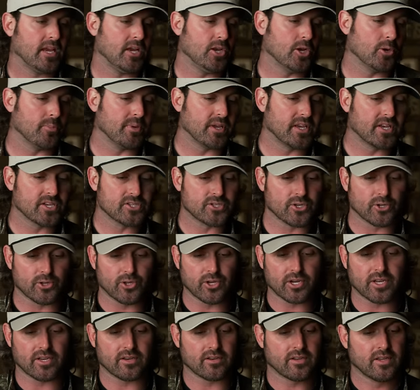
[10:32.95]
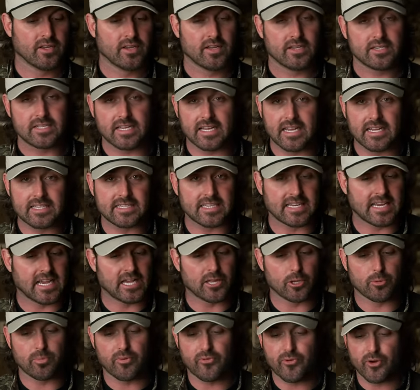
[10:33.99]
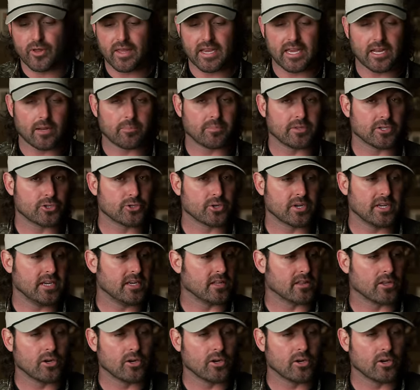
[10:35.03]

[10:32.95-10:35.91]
you know, because they're looking to get together before they get up in the tree.